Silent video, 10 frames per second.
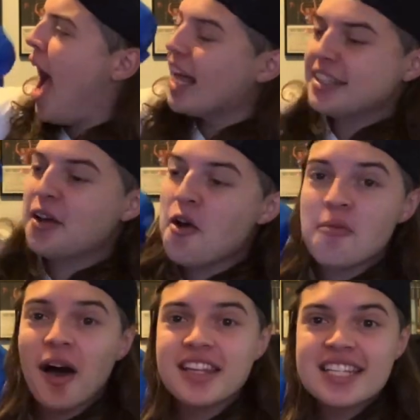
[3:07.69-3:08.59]
and two
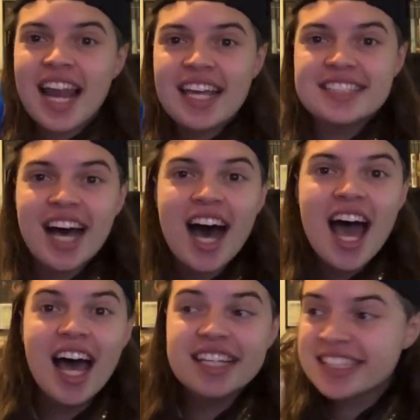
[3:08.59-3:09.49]
months later
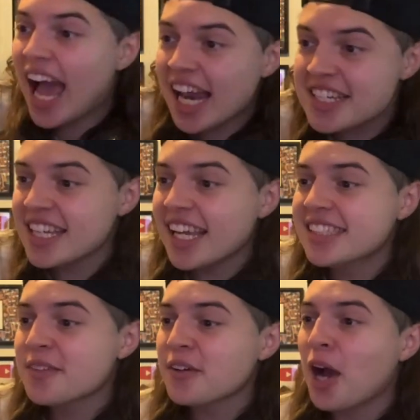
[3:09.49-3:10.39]
has cashed it
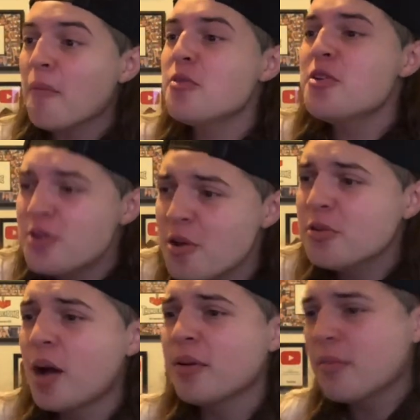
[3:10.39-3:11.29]
in to become the new
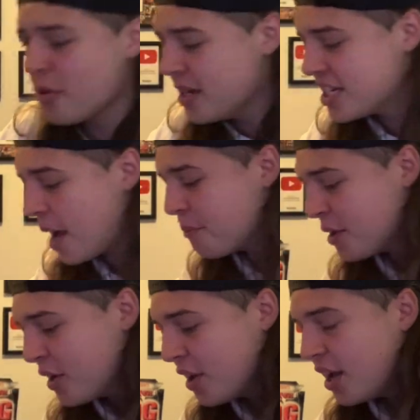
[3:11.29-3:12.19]
WWE
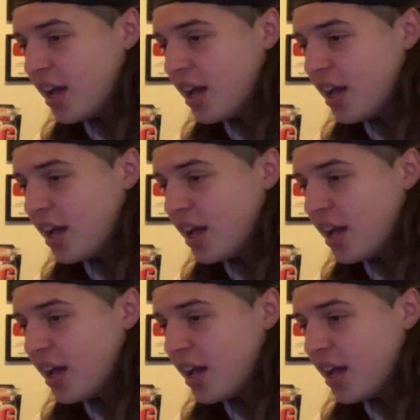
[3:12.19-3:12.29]
Champion.